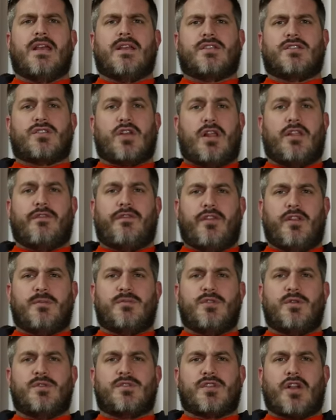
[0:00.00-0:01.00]
Saw the
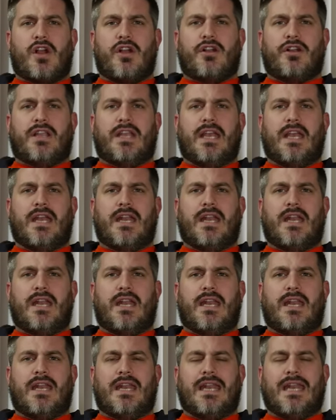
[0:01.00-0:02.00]
Philips Hue starter kit,
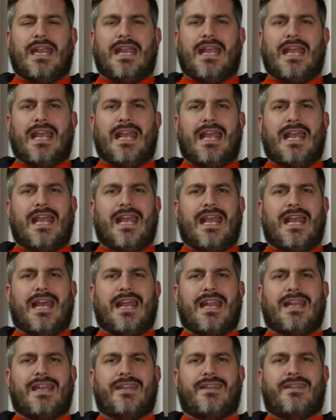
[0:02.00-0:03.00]

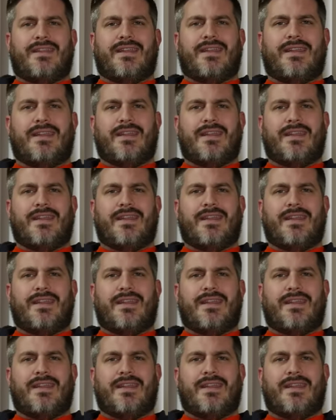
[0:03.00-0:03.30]
and